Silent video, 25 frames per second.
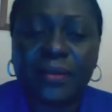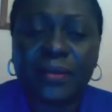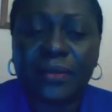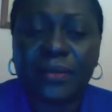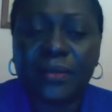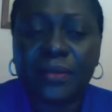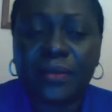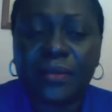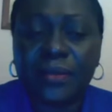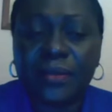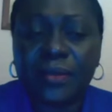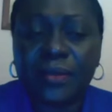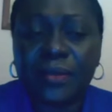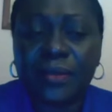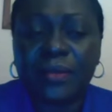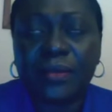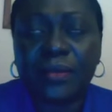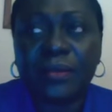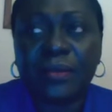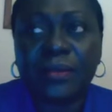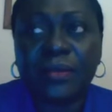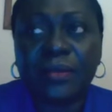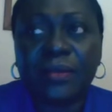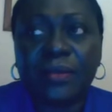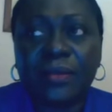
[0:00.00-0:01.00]

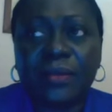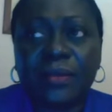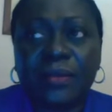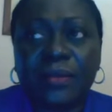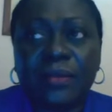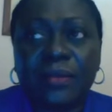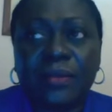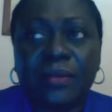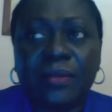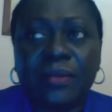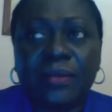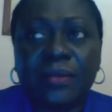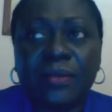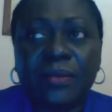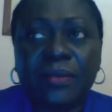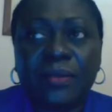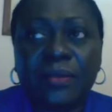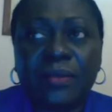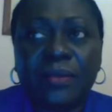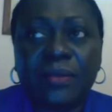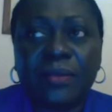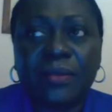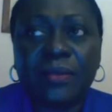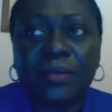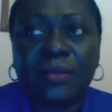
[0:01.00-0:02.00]

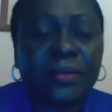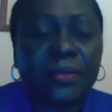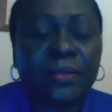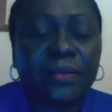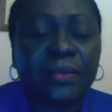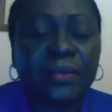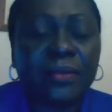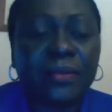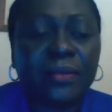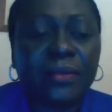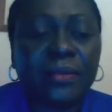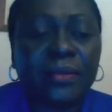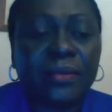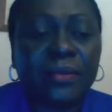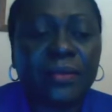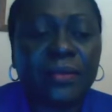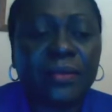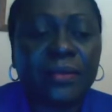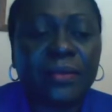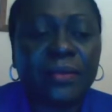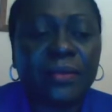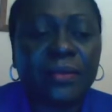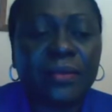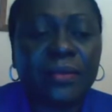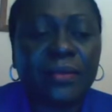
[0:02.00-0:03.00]

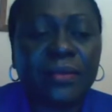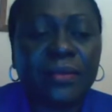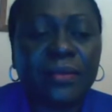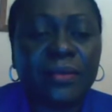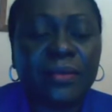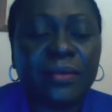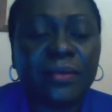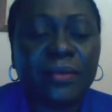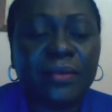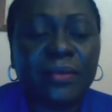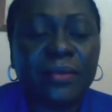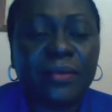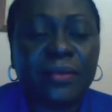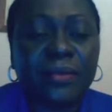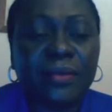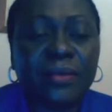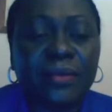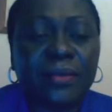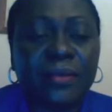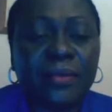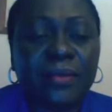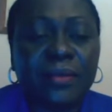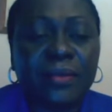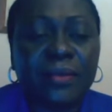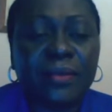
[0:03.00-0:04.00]

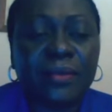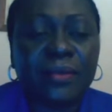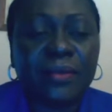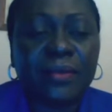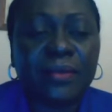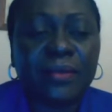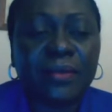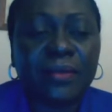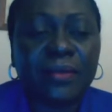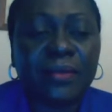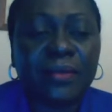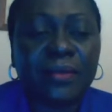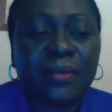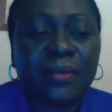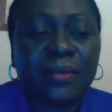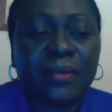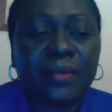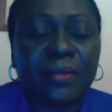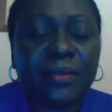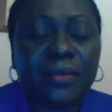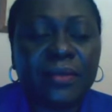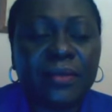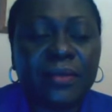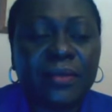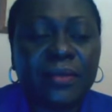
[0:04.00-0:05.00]

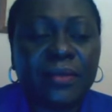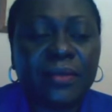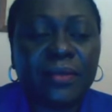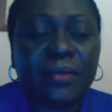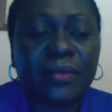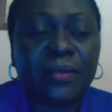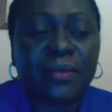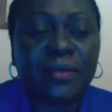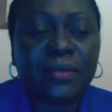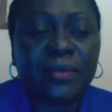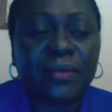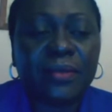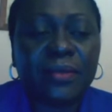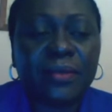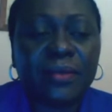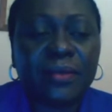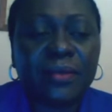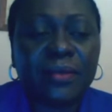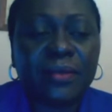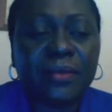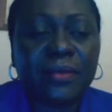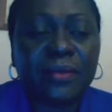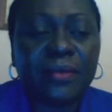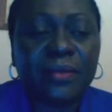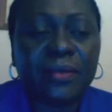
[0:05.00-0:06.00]

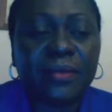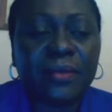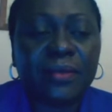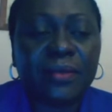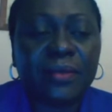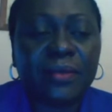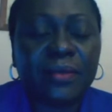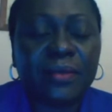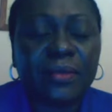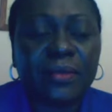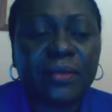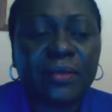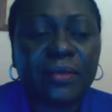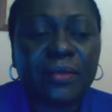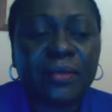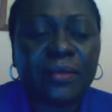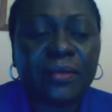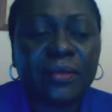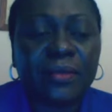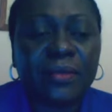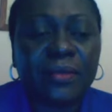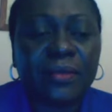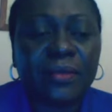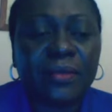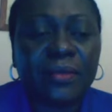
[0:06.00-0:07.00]

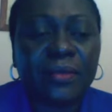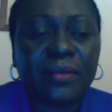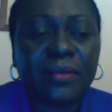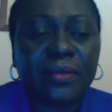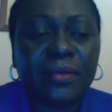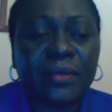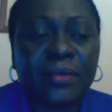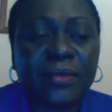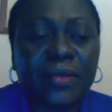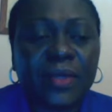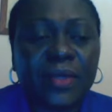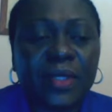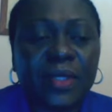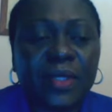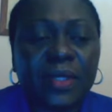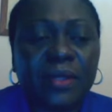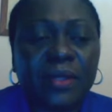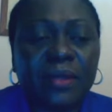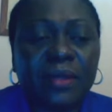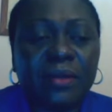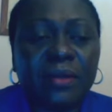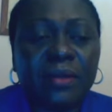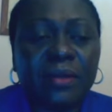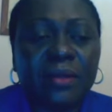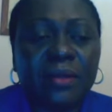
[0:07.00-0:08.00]
The person shown says nothing.